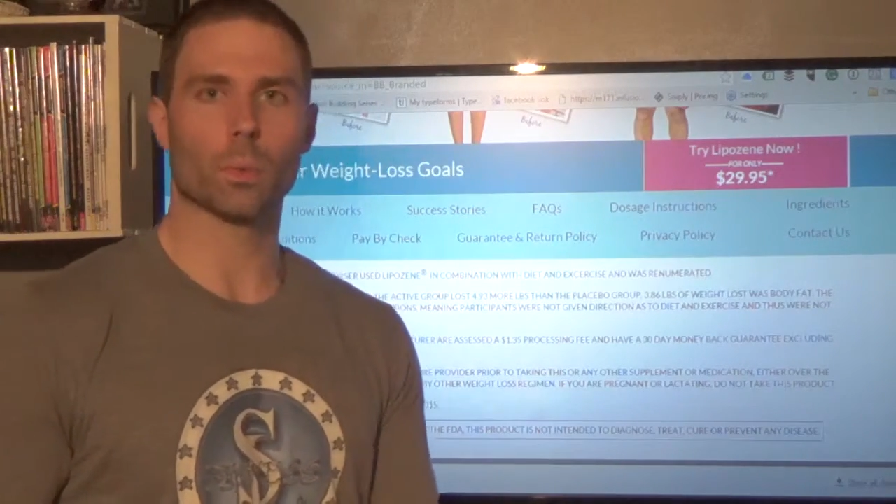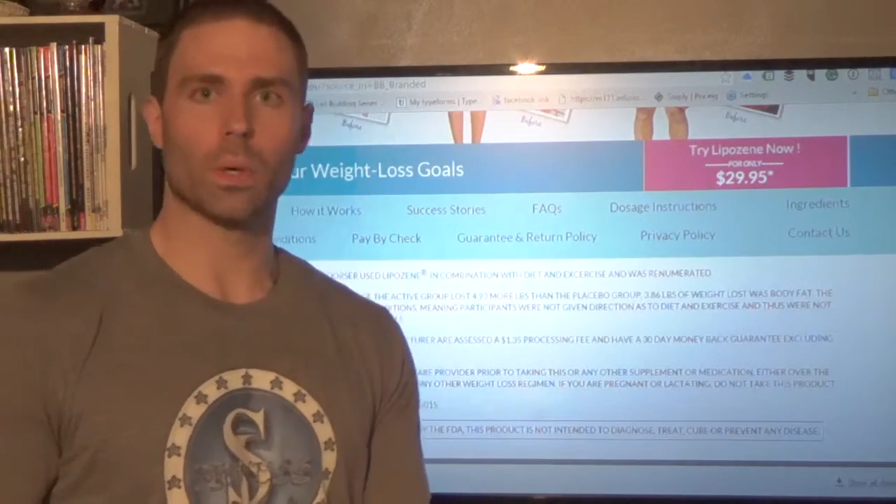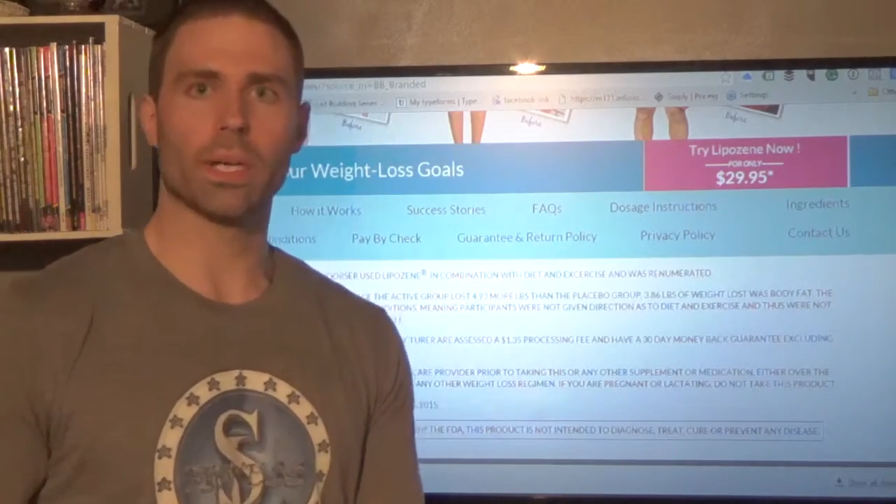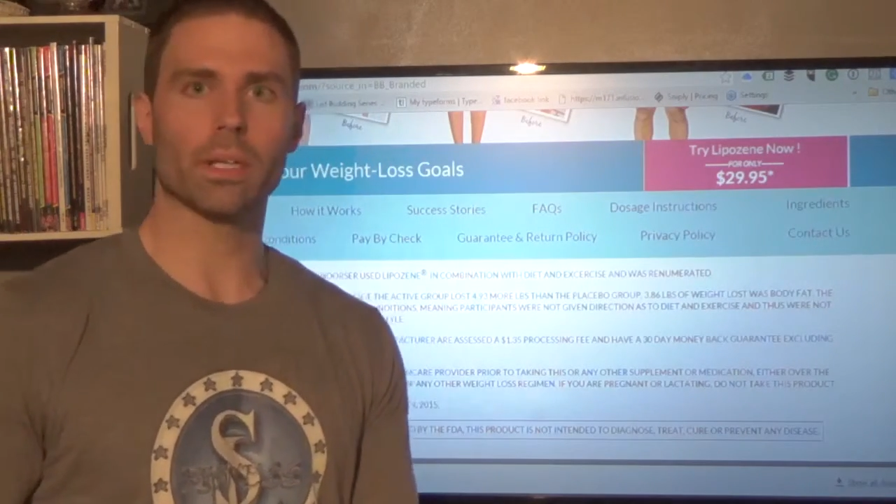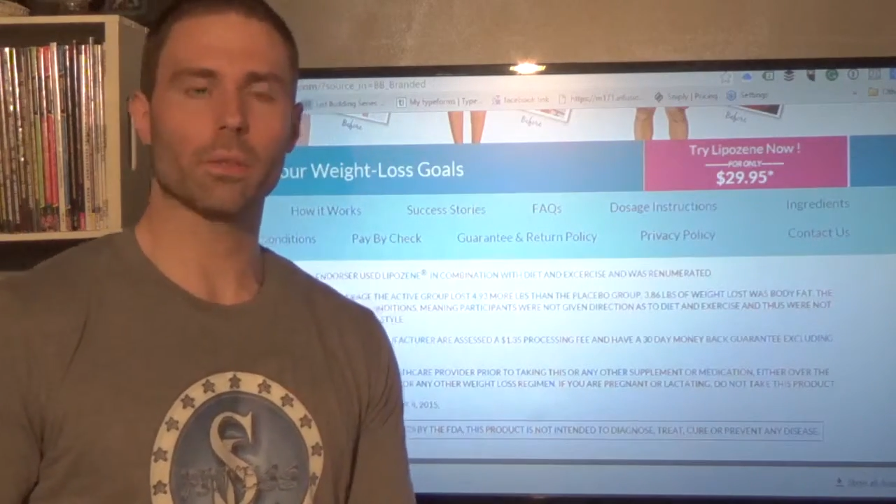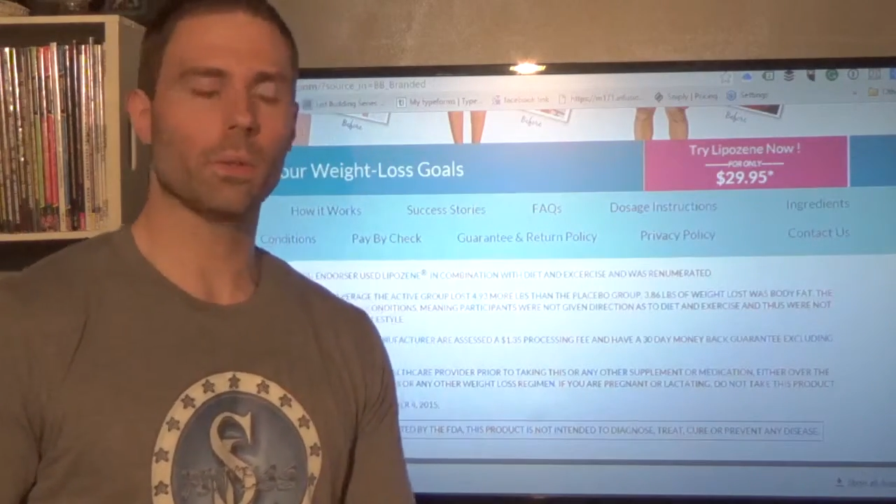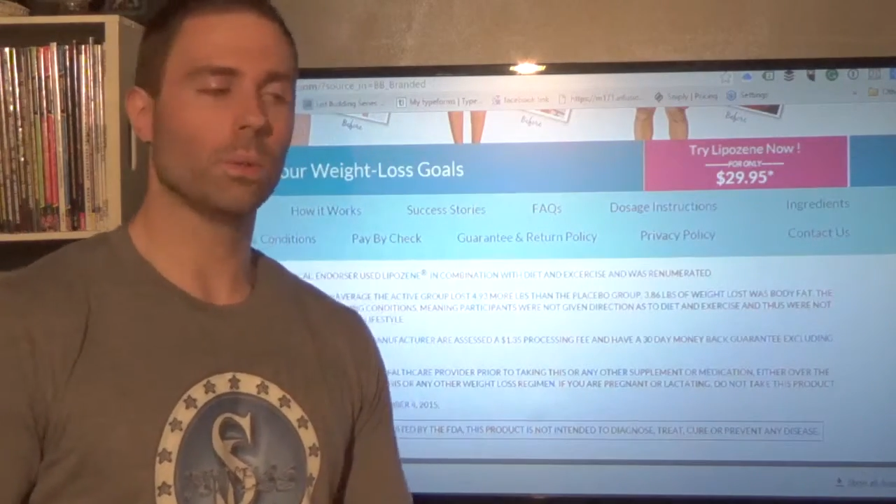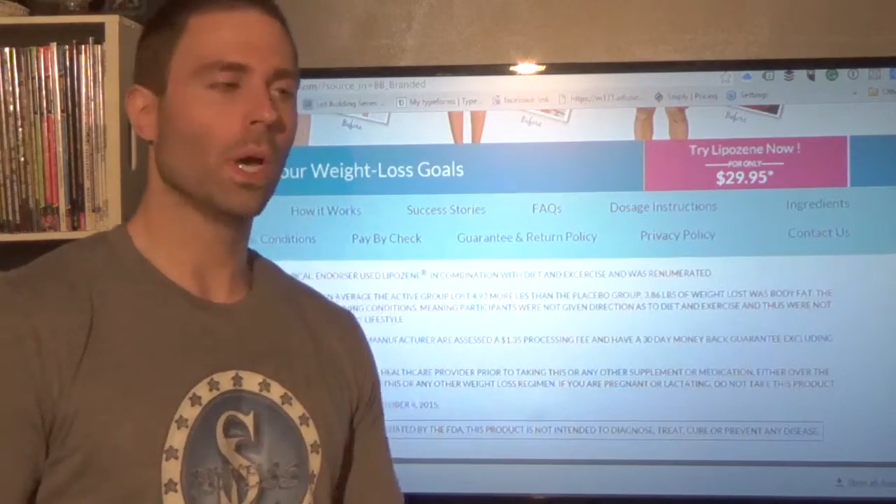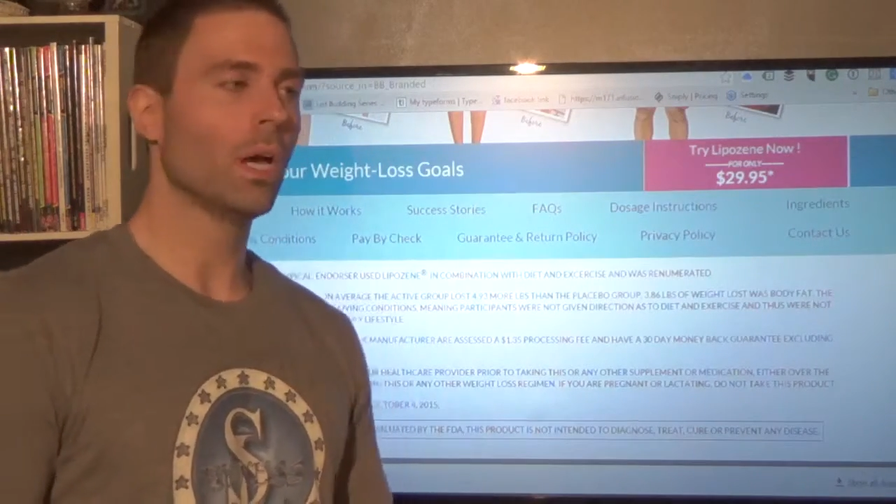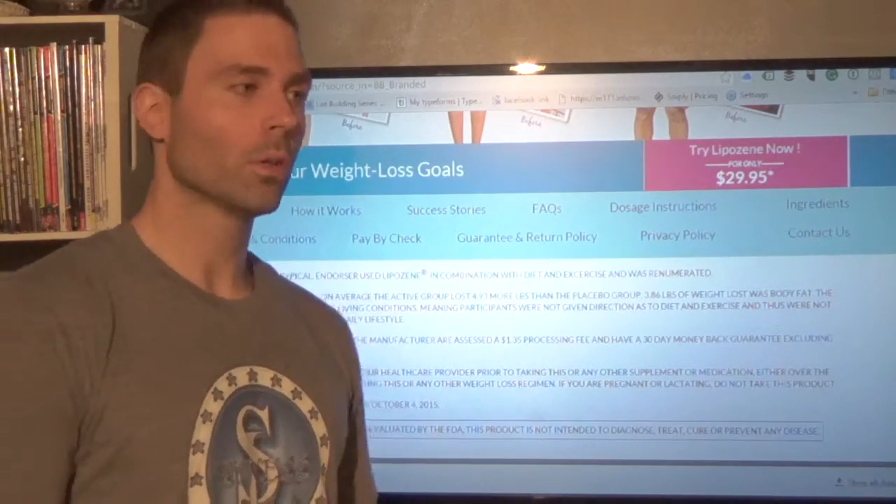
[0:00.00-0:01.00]
wanting
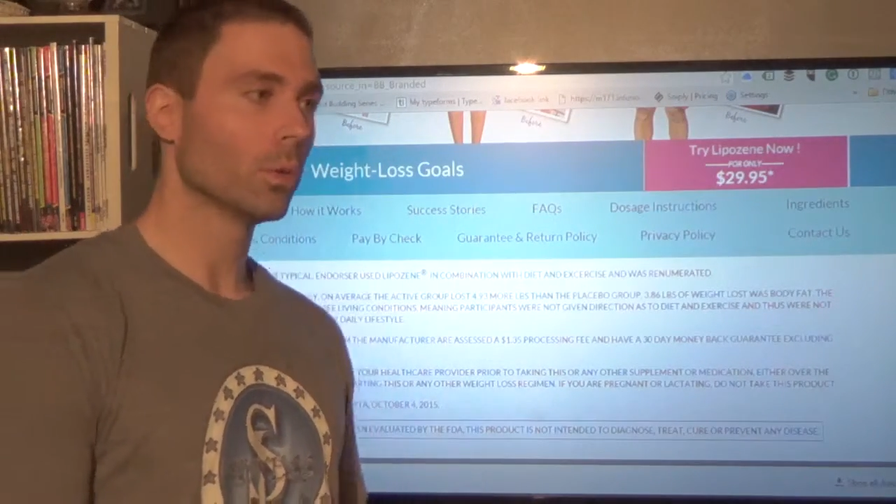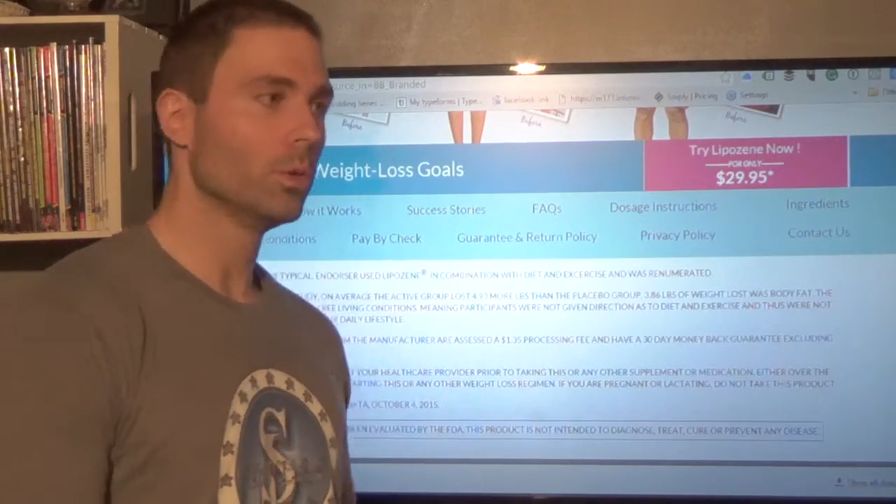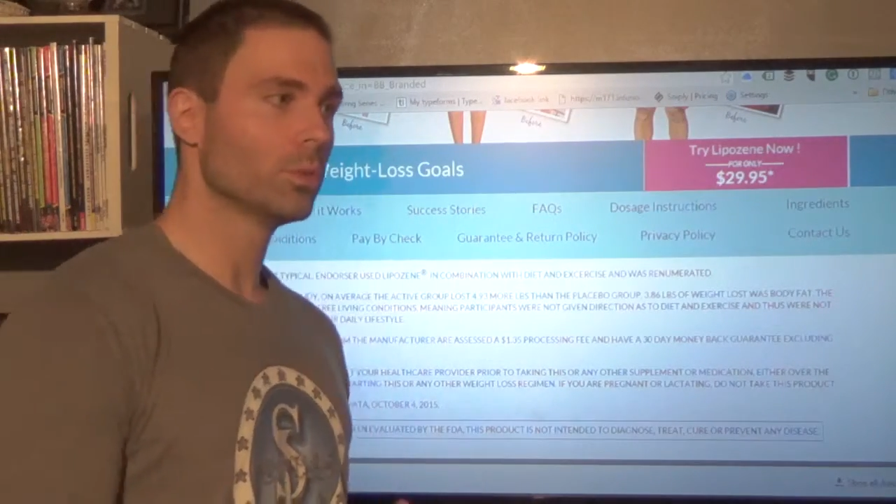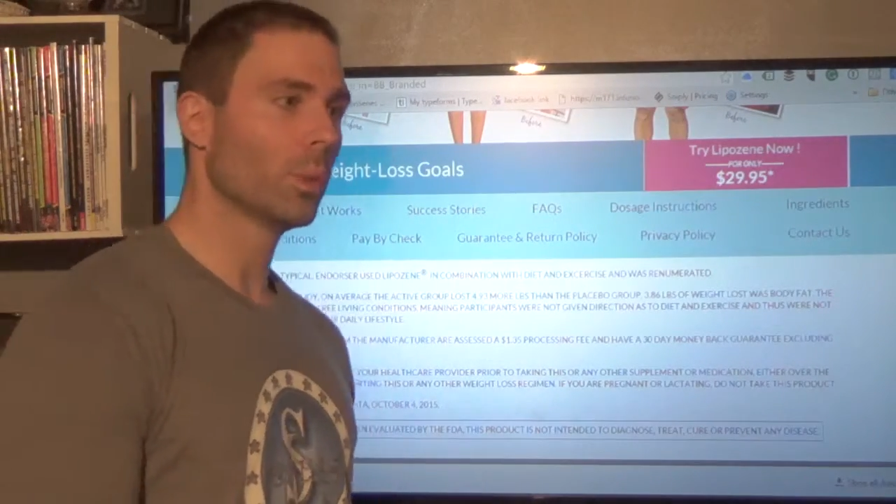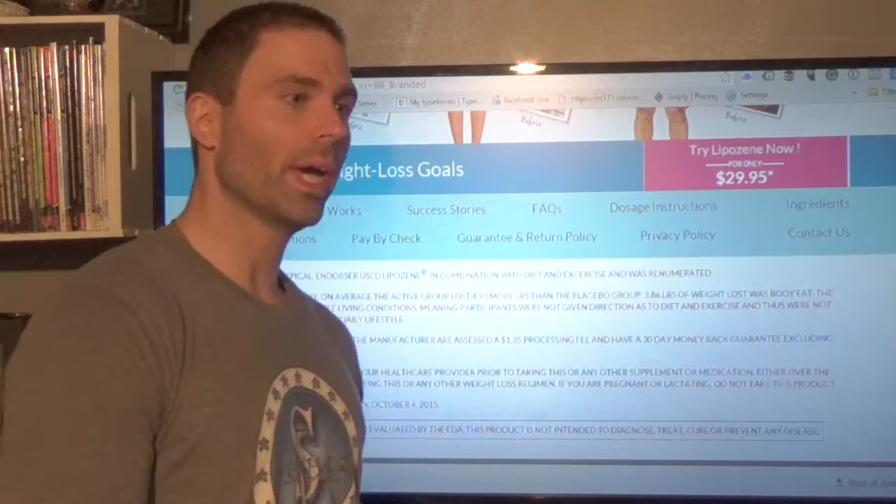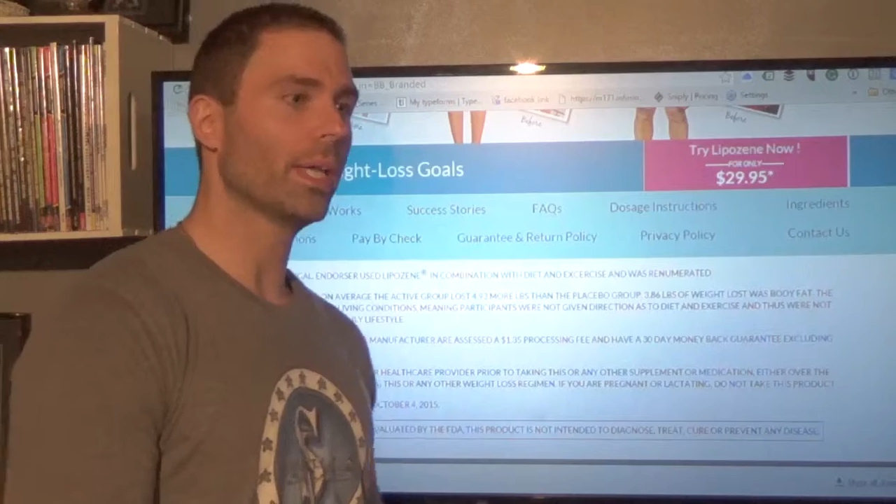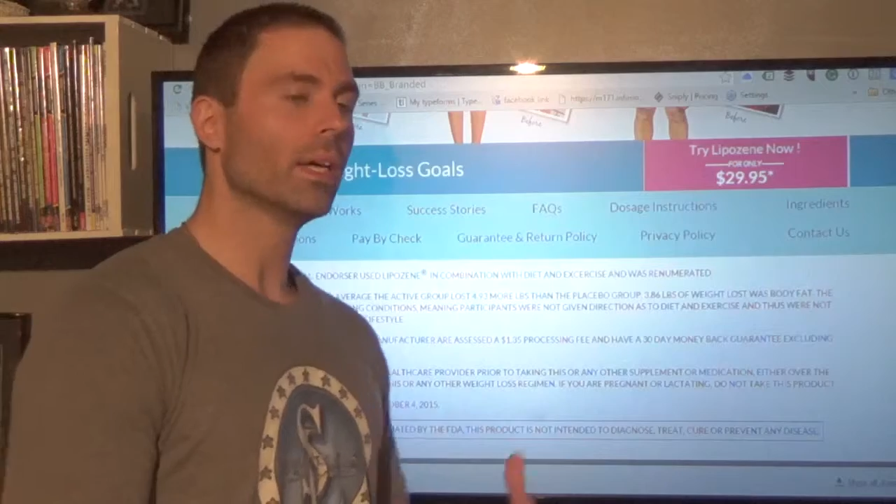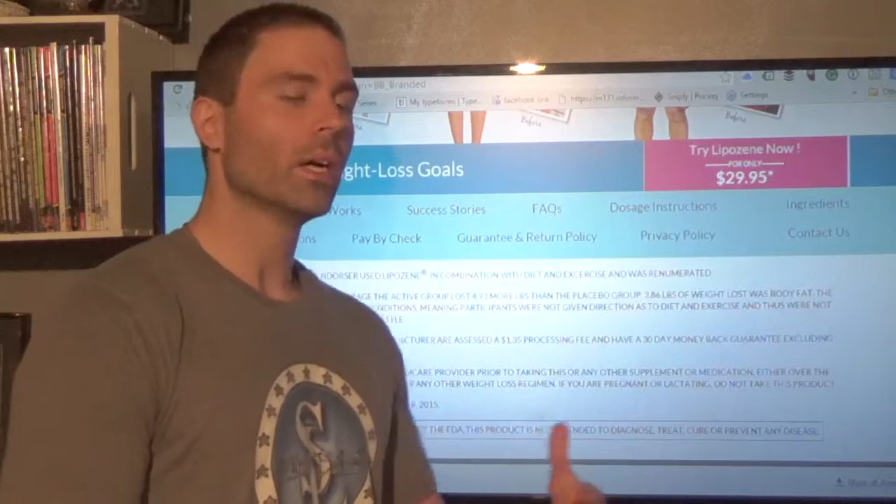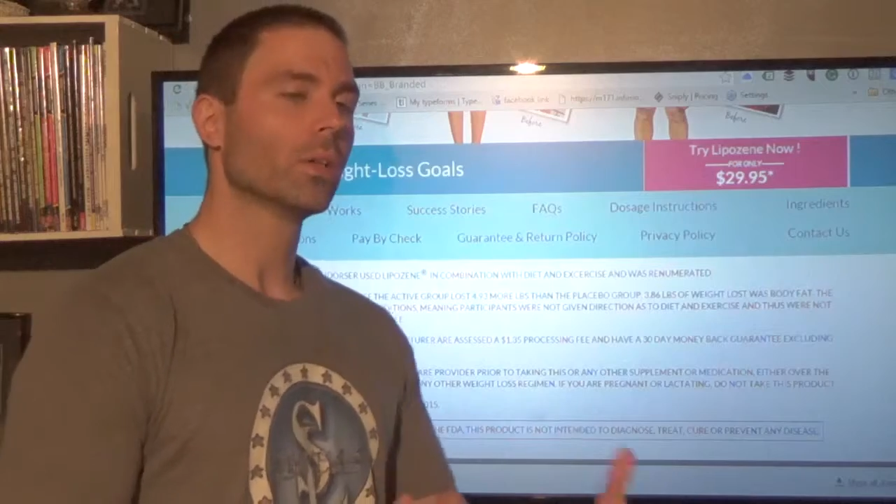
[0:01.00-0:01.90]
to lose weight,